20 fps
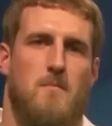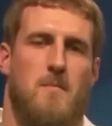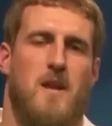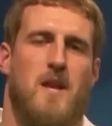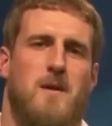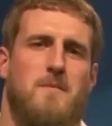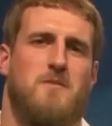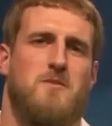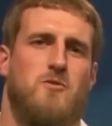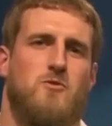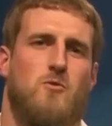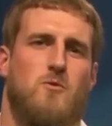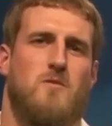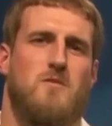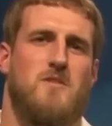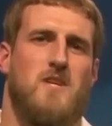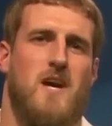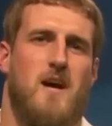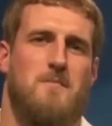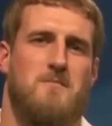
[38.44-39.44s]
My name is
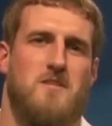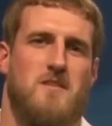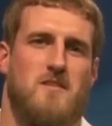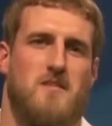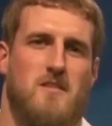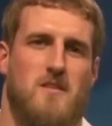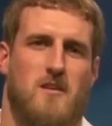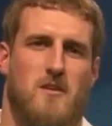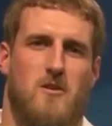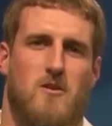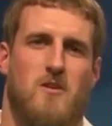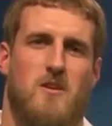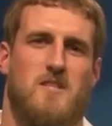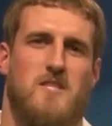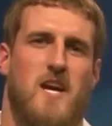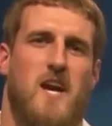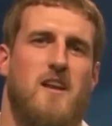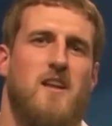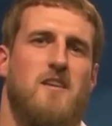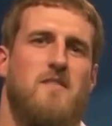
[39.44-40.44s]
Jordan Thompson, current
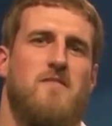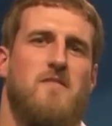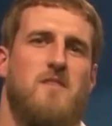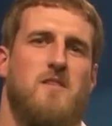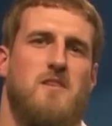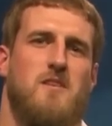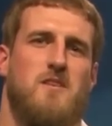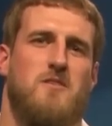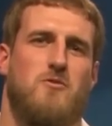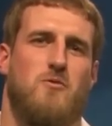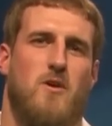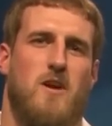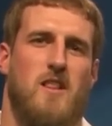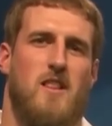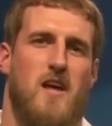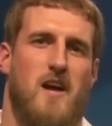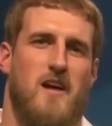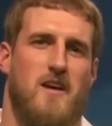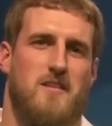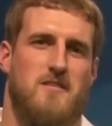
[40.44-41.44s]
tight end for the Detroit
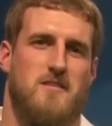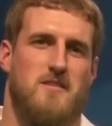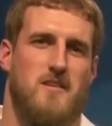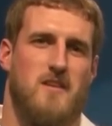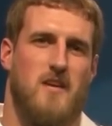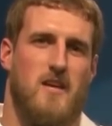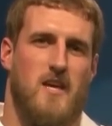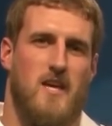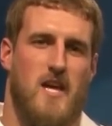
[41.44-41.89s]
Lions,